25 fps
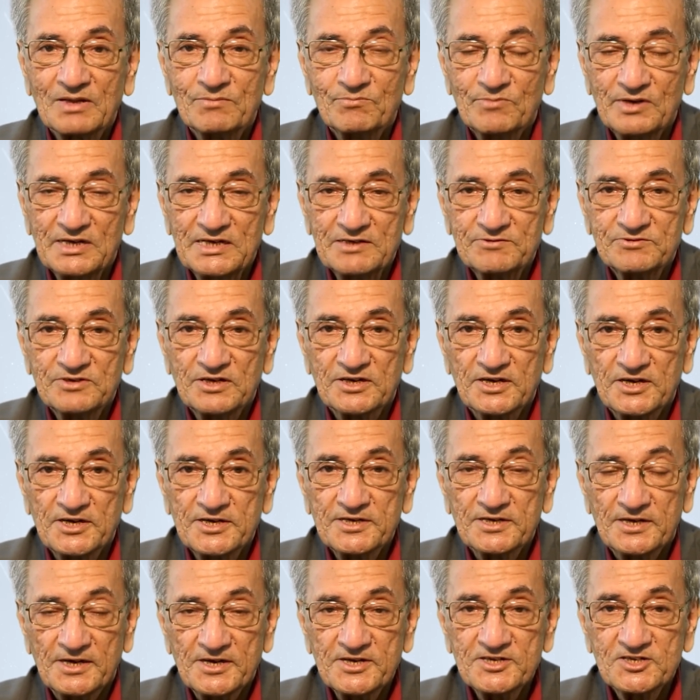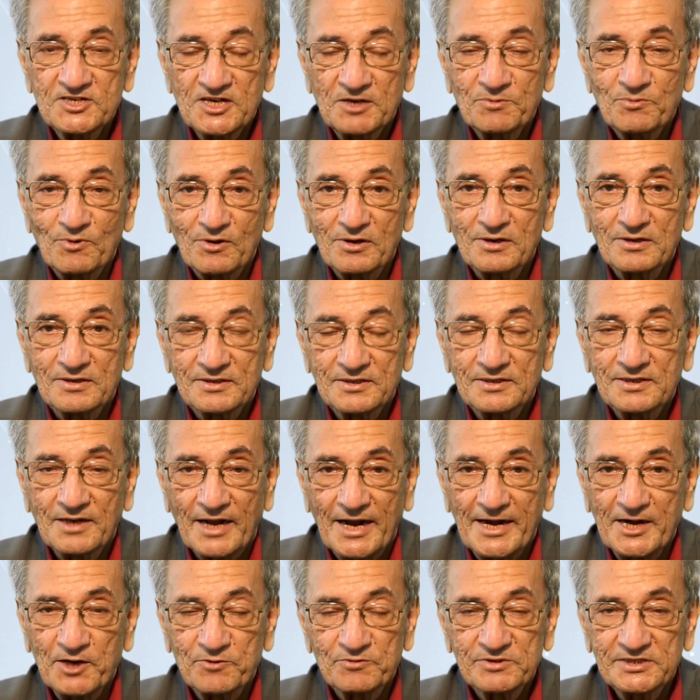believed in reasonable
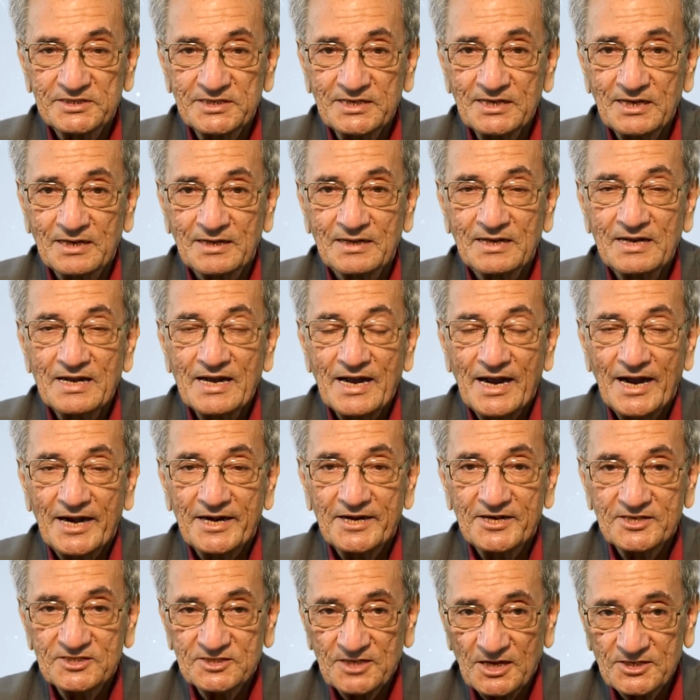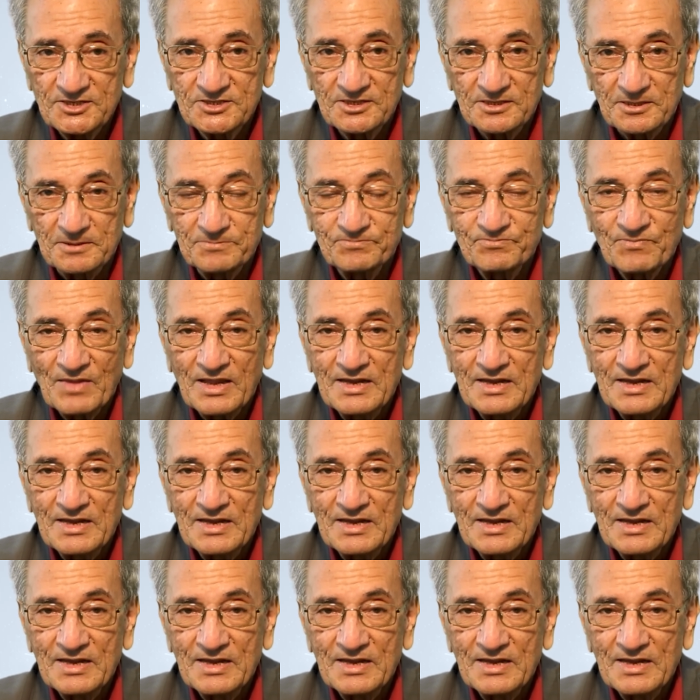kind of a thing, and discussion.